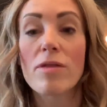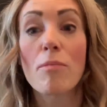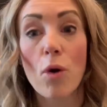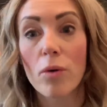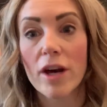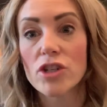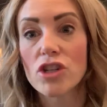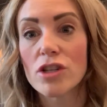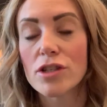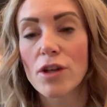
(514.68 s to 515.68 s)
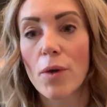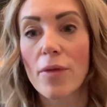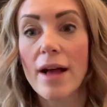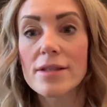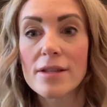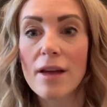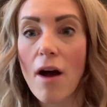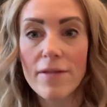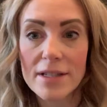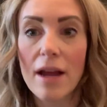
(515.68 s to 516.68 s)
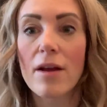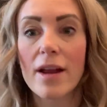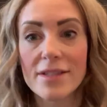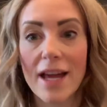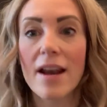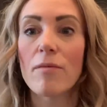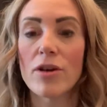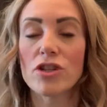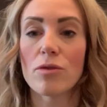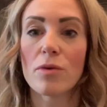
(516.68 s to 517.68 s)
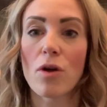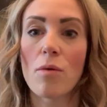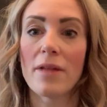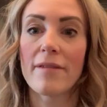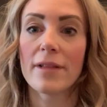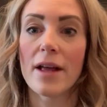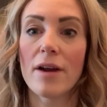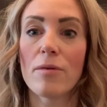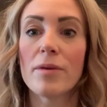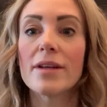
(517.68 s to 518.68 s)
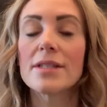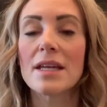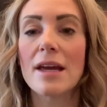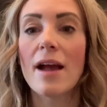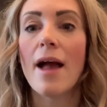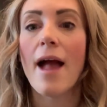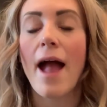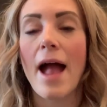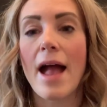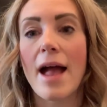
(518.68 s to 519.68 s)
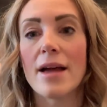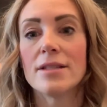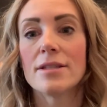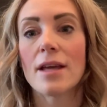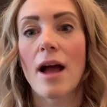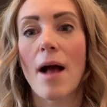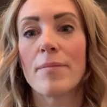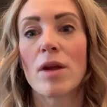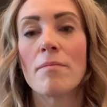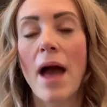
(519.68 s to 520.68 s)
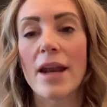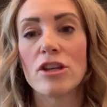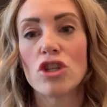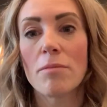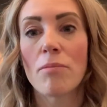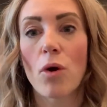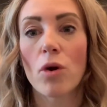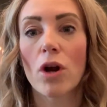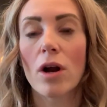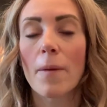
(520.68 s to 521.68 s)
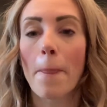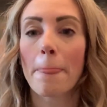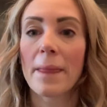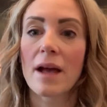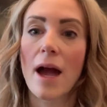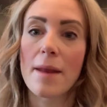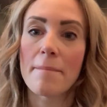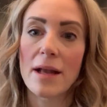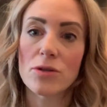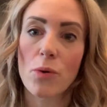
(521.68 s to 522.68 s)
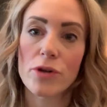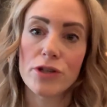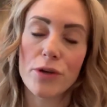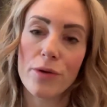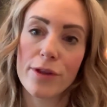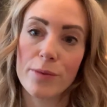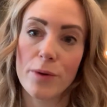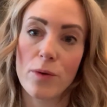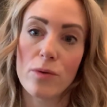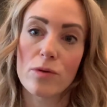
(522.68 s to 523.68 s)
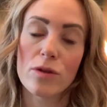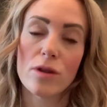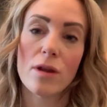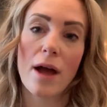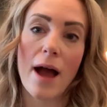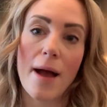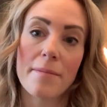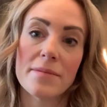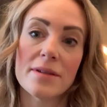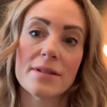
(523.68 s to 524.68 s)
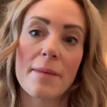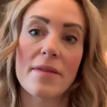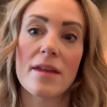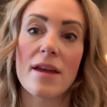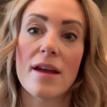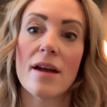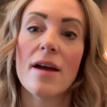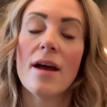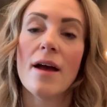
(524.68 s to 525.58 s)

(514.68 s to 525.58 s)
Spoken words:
brokerage. So that's obviously, I had said I registered with Home Life Glen Realty, and your managing broker kind of mentors you through some of the